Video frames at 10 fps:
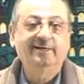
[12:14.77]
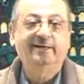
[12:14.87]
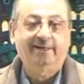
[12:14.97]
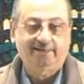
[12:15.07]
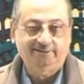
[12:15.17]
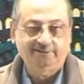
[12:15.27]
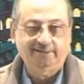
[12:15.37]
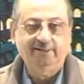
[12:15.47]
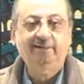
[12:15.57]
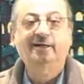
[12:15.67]

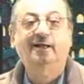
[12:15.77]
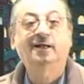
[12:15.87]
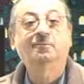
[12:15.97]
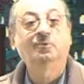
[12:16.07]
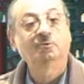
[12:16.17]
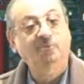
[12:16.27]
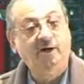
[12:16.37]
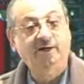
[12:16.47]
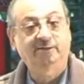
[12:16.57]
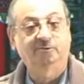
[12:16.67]
Indi kalamun
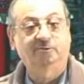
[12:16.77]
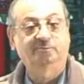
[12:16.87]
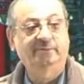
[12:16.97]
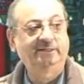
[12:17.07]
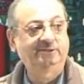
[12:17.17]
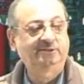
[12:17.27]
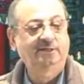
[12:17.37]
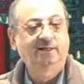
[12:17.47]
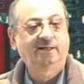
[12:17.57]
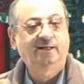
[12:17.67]
wahidun means
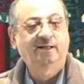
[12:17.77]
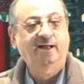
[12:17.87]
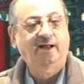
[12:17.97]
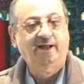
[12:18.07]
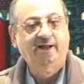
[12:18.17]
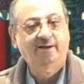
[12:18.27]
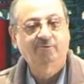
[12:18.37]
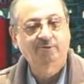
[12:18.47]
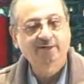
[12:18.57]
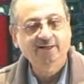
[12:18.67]
I have
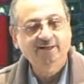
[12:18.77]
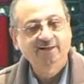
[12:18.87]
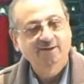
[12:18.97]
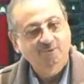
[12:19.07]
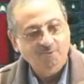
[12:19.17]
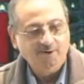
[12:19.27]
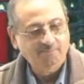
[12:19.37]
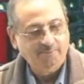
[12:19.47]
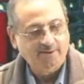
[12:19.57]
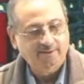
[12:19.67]
only 1
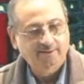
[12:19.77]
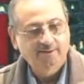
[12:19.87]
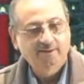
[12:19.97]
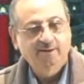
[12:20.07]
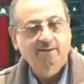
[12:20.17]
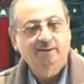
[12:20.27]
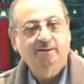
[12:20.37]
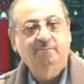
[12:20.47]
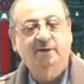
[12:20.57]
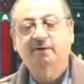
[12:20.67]
pen.
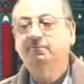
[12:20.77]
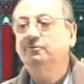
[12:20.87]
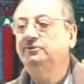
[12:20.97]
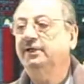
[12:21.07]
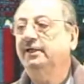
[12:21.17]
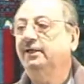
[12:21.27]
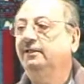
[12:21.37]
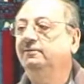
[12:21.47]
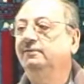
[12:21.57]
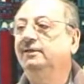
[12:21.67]
But if you say
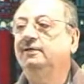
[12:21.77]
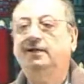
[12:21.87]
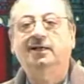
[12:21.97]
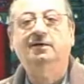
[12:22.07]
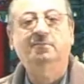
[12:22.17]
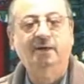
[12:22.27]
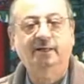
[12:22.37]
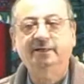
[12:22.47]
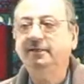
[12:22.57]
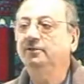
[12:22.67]
indi
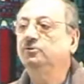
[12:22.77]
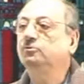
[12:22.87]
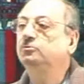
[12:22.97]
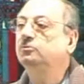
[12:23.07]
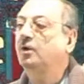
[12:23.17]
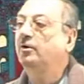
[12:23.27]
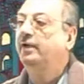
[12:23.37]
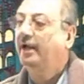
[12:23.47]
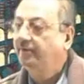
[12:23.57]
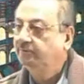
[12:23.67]
kalamani, you do not
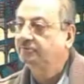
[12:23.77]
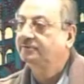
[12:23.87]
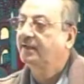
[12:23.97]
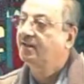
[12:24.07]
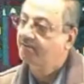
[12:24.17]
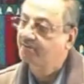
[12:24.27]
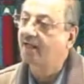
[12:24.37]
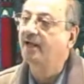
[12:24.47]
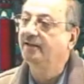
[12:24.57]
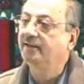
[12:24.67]
have to say
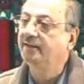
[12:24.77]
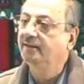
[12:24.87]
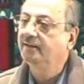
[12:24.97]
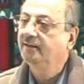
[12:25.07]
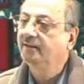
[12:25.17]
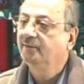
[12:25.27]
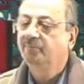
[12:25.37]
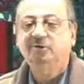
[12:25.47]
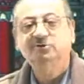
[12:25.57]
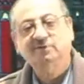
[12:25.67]
ithnani,
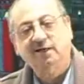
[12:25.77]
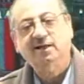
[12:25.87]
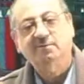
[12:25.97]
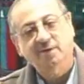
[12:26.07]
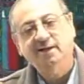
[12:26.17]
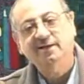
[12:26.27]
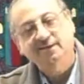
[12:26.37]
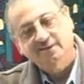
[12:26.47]
because kalamani